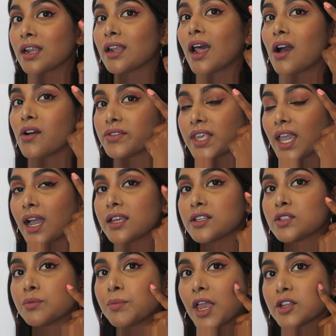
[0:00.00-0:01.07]
allow the
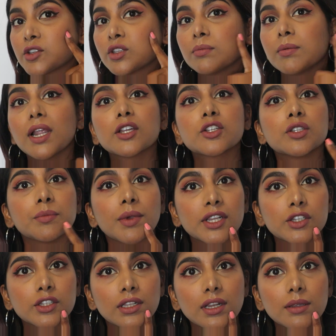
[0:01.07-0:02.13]
eyes to match the blush, to
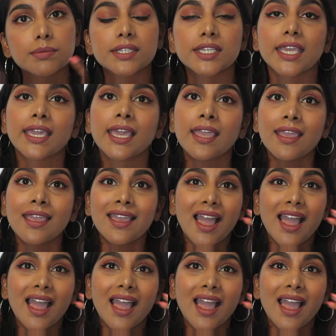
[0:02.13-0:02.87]
match the lipstick.